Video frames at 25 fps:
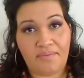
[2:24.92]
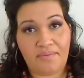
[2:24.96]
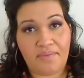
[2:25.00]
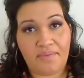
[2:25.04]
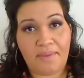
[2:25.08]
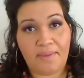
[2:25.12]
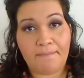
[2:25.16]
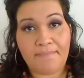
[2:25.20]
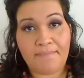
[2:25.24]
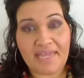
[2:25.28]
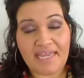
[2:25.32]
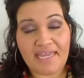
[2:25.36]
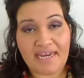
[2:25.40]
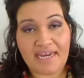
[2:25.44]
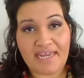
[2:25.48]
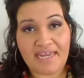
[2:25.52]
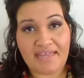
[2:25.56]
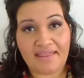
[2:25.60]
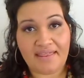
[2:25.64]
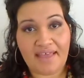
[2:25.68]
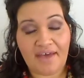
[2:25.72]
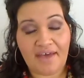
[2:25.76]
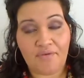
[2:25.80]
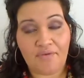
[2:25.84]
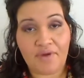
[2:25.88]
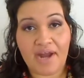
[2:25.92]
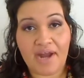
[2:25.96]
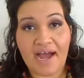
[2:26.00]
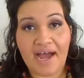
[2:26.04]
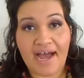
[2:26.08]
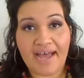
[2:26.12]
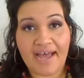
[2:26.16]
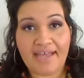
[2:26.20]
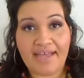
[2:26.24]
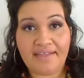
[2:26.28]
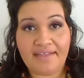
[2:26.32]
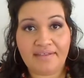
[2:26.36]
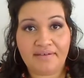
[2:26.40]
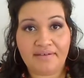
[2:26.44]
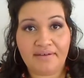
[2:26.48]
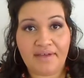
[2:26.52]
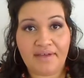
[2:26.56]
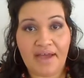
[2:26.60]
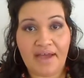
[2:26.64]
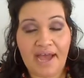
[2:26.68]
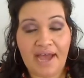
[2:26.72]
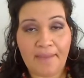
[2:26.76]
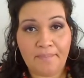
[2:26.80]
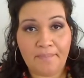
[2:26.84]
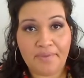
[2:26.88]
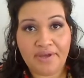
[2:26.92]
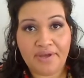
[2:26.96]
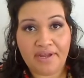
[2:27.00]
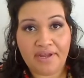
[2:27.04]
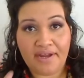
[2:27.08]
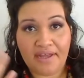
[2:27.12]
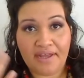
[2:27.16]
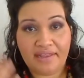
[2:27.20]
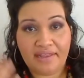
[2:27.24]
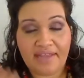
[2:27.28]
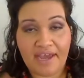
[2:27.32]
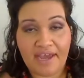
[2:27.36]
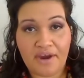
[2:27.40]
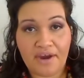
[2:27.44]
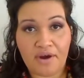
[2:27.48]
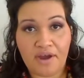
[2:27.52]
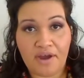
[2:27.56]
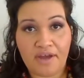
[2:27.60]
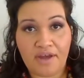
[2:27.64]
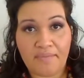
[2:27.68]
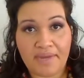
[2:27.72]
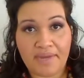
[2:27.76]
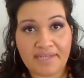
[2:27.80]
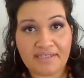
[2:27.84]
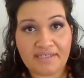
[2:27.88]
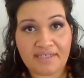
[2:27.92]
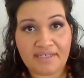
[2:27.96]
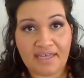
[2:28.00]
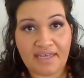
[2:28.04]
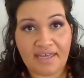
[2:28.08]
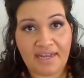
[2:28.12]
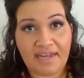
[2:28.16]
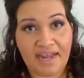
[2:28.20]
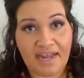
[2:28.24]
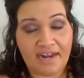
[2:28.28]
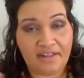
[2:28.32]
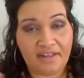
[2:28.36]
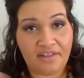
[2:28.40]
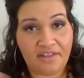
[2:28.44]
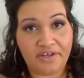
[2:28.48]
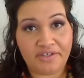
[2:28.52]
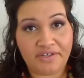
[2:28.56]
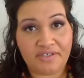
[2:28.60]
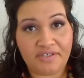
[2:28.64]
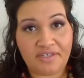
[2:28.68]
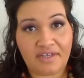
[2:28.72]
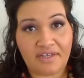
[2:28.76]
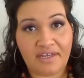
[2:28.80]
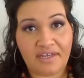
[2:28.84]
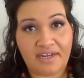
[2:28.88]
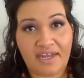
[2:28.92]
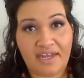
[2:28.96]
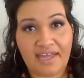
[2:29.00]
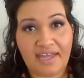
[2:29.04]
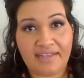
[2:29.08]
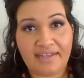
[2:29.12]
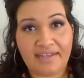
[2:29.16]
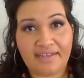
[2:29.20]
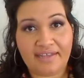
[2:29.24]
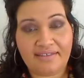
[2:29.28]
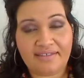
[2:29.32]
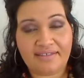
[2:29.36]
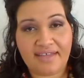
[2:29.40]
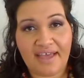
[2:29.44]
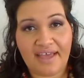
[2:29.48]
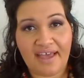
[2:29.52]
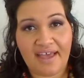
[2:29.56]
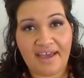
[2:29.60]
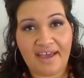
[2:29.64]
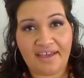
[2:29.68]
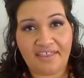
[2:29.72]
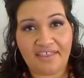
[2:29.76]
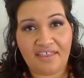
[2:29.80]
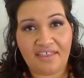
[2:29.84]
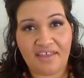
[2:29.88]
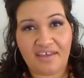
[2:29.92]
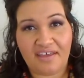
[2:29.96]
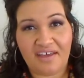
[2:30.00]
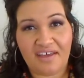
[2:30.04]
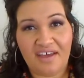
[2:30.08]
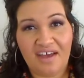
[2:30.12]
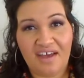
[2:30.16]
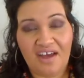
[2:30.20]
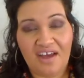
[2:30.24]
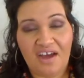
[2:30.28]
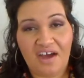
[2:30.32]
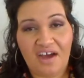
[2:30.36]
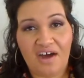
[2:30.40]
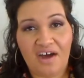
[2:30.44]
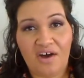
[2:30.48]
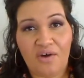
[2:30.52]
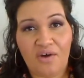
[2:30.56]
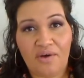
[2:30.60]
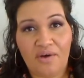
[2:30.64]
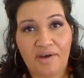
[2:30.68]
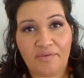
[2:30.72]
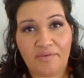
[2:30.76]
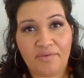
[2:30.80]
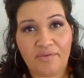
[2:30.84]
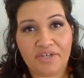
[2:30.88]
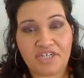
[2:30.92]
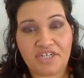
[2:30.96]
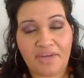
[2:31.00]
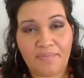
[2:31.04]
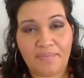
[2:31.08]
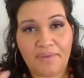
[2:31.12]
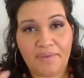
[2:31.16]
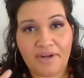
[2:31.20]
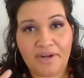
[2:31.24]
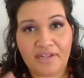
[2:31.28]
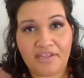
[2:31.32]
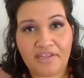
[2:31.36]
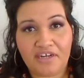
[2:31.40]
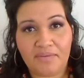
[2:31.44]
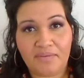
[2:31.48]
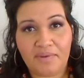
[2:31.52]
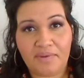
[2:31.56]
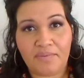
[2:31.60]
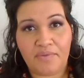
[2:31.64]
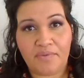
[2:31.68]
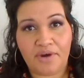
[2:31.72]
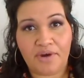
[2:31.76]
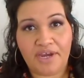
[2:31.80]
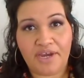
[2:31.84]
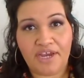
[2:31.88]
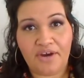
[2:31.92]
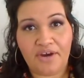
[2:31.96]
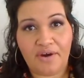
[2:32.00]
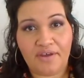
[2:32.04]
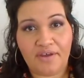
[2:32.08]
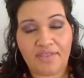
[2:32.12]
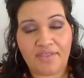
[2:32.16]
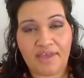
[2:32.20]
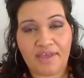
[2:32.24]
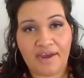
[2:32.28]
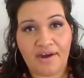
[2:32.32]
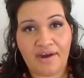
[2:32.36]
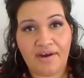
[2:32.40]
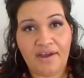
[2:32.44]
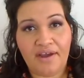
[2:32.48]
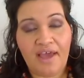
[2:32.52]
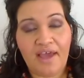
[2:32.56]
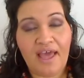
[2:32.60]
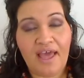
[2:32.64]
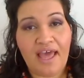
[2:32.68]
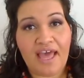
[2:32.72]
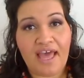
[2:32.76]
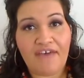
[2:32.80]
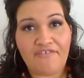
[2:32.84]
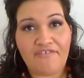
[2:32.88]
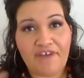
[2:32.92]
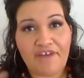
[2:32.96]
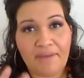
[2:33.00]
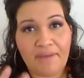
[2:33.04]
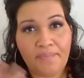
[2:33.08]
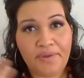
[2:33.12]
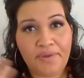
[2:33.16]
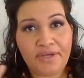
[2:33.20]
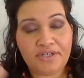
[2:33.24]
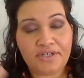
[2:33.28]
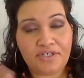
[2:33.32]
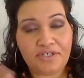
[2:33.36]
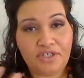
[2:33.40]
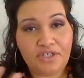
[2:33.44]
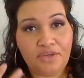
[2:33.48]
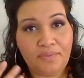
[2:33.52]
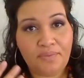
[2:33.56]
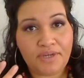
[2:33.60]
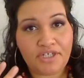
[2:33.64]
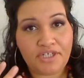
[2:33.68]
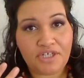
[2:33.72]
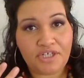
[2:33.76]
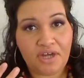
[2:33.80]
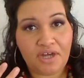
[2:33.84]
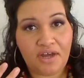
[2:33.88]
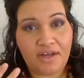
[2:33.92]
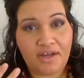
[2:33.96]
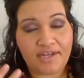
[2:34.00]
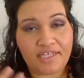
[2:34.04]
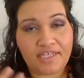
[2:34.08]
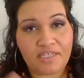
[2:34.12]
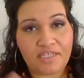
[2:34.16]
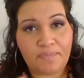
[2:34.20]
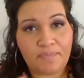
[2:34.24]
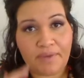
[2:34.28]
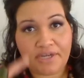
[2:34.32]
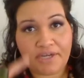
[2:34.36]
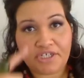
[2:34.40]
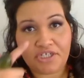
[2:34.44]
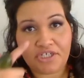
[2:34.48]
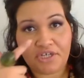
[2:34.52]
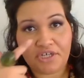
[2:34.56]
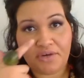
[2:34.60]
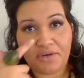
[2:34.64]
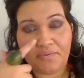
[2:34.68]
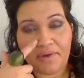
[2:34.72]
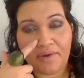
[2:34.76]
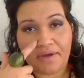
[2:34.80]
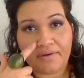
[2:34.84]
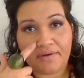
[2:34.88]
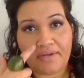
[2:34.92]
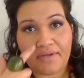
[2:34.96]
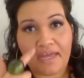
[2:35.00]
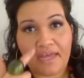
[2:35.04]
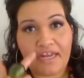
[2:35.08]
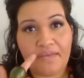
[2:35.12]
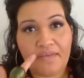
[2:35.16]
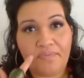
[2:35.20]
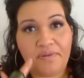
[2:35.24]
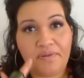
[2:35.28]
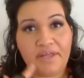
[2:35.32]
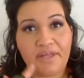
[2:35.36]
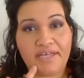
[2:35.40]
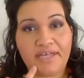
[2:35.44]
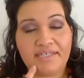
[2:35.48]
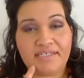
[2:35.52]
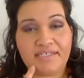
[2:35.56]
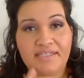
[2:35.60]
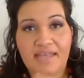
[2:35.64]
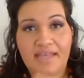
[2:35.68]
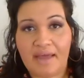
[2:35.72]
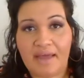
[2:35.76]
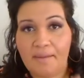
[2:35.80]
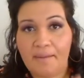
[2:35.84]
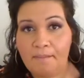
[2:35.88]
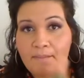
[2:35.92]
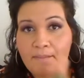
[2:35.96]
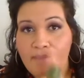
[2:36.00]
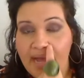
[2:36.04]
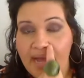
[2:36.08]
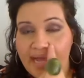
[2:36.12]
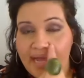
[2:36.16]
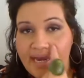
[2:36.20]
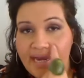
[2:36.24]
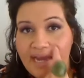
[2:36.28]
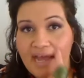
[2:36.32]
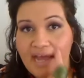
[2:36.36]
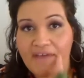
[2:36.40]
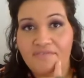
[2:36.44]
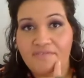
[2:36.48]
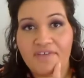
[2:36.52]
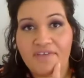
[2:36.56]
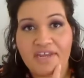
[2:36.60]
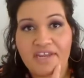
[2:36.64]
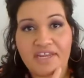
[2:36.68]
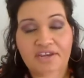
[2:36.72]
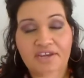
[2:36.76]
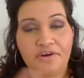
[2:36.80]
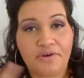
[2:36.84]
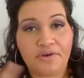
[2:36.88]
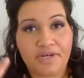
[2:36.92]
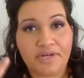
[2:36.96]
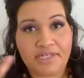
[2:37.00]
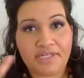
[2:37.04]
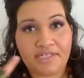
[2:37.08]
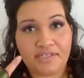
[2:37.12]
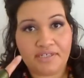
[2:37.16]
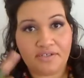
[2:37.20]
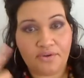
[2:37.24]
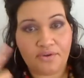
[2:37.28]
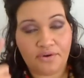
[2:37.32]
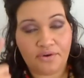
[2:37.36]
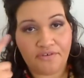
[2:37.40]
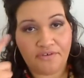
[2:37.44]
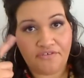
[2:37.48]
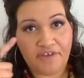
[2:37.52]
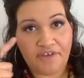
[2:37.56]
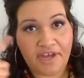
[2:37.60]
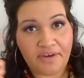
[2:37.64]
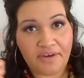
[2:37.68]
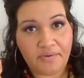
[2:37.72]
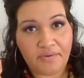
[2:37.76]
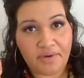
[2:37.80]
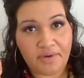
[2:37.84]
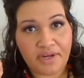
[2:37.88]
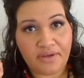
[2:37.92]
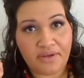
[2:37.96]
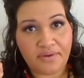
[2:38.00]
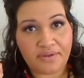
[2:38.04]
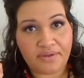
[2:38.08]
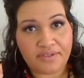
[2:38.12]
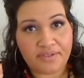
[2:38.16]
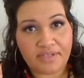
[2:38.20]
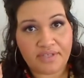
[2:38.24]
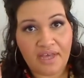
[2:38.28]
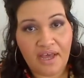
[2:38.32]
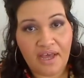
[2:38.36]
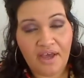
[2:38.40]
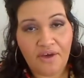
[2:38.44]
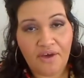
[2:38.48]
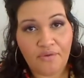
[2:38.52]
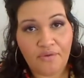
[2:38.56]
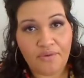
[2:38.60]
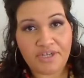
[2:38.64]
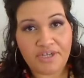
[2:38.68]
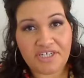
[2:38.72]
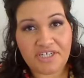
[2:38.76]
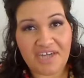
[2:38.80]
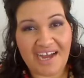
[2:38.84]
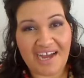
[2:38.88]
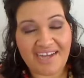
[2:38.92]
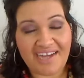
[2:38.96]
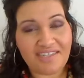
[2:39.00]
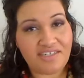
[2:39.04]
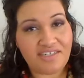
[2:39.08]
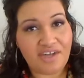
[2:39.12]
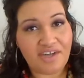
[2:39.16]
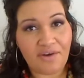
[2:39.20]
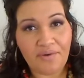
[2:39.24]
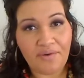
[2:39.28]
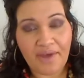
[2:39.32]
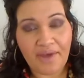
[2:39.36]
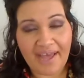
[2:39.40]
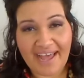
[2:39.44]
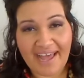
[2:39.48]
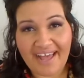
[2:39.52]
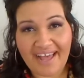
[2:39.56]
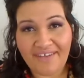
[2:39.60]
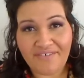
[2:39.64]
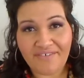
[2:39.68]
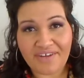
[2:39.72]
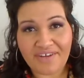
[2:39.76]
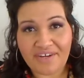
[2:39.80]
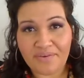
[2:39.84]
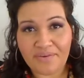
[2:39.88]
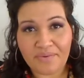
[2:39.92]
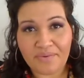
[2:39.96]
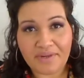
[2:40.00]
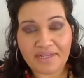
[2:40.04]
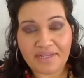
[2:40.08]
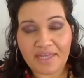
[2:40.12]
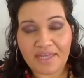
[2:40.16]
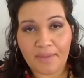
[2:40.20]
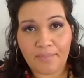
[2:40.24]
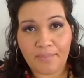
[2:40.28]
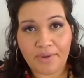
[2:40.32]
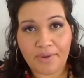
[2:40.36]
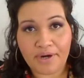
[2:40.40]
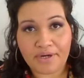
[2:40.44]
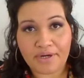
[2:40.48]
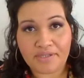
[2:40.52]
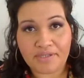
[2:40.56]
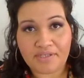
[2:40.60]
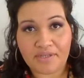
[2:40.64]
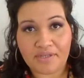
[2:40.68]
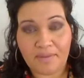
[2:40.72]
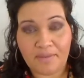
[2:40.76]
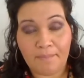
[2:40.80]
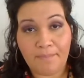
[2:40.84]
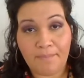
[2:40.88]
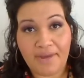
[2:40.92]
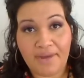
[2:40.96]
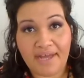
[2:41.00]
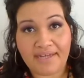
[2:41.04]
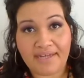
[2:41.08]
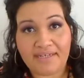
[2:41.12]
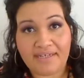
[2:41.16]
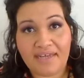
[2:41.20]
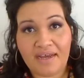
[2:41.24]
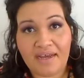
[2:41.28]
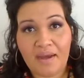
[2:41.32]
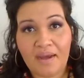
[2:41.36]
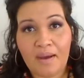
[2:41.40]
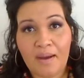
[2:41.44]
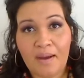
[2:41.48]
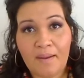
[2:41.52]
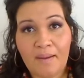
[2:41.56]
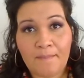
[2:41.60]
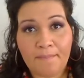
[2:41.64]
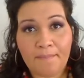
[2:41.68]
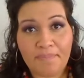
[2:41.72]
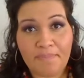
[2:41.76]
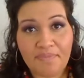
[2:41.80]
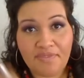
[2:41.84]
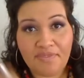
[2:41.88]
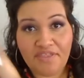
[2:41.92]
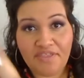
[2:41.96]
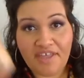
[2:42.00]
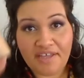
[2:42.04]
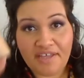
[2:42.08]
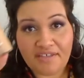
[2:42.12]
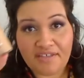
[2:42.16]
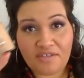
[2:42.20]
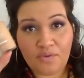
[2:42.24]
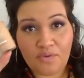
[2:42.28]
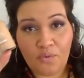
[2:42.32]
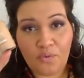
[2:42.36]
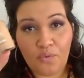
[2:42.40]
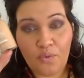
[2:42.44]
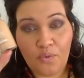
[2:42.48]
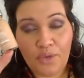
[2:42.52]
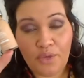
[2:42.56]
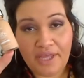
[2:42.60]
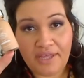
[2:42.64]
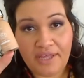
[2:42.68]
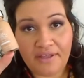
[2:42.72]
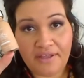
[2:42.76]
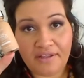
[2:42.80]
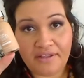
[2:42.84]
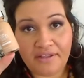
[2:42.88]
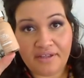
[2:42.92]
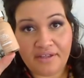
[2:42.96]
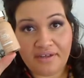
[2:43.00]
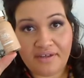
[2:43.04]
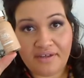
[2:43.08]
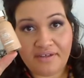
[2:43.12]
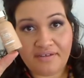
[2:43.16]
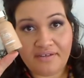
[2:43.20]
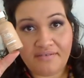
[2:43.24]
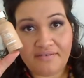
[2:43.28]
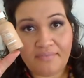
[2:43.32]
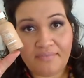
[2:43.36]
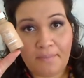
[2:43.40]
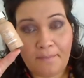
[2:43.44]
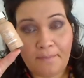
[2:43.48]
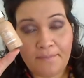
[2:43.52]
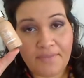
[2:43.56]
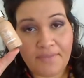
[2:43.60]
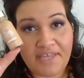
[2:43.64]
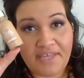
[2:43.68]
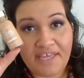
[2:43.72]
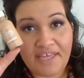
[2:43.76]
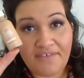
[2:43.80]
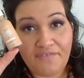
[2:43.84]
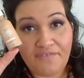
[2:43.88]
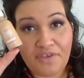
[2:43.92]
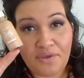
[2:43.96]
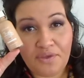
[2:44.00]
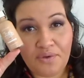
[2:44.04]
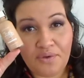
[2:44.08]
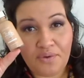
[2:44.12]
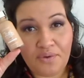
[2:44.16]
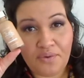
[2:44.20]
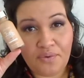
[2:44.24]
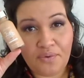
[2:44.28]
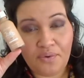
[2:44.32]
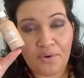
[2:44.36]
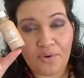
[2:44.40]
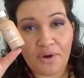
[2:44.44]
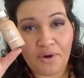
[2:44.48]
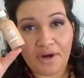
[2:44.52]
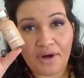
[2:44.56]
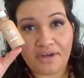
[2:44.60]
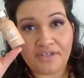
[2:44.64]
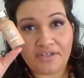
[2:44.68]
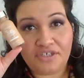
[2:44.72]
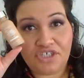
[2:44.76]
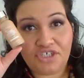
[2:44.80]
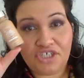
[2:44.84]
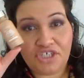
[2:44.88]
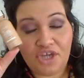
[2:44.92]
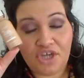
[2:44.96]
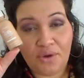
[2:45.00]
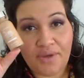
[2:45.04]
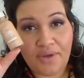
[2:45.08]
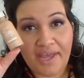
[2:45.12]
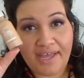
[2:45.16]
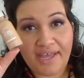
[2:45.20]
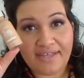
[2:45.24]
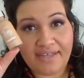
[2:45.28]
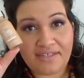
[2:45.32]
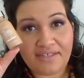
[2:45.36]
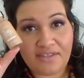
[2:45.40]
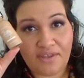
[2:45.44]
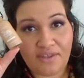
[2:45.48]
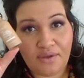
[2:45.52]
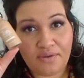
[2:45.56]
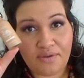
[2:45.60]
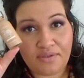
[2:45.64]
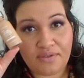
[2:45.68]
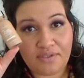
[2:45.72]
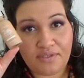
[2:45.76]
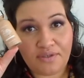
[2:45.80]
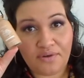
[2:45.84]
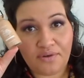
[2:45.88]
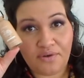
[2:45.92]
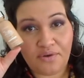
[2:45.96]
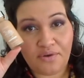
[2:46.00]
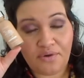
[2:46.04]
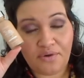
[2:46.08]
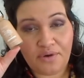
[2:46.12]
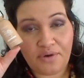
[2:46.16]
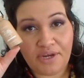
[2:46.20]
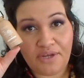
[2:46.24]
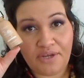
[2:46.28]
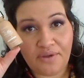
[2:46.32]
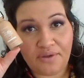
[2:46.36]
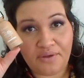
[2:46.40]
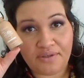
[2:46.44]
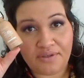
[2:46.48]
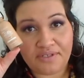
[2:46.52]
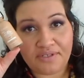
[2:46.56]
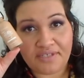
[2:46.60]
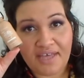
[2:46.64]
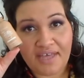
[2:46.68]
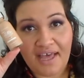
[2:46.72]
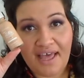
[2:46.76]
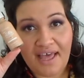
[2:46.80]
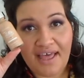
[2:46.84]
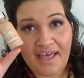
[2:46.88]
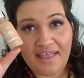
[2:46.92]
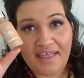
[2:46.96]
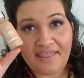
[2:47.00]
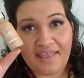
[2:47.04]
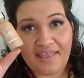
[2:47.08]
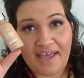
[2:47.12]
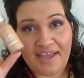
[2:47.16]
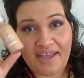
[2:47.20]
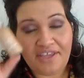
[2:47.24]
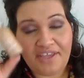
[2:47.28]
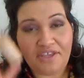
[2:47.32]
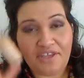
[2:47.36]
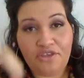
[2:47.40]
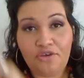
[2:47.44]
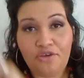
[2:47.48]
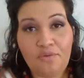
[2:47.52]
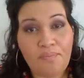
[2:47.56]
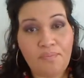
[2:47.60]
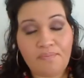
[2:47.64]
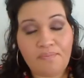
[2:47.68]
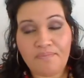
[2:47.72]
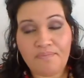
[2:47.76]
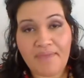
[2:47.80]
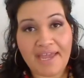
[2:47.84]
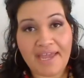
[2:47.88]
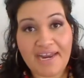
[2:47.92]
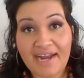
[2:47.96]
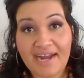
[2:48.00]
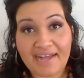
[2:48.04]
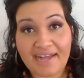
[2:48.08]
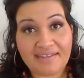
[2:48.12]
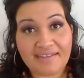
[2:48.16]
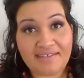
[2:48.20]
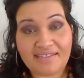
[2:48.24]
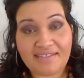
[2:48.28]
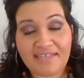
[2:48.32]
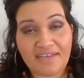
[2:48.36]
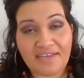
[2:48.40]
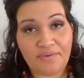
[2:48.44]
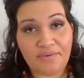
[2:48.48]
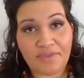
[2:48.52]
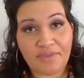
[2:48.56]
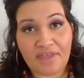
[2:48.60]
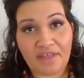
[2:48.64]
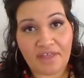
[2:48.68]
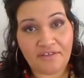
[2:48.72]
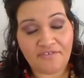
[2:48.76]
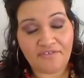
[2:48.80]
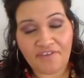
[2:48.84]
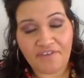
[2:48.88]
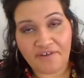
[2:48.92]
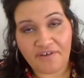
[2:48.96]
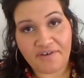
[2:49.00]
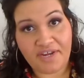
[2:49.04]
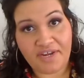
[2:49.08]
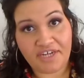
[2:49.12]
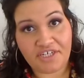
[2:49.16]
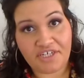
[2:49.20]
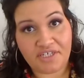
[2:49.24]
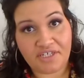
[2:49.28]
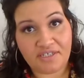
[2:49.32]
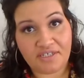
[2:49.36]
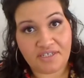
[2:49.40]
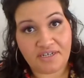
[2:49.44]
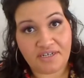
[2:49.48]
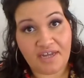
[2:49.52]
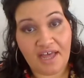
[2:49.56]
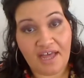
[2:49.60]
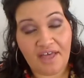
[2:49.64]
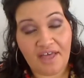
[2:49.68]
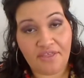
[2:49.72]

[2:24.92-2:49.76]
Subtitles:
Meaning that when I put a layer on my skin and it looks good, and let's say I think, oh, I wish I put a little bit more here or there, if I put too much on, especially around any place that might have any creases or fine wrinkles, which I don't have any really in person, but this will give you or showcase those little crinkles that you may not see with other foundations and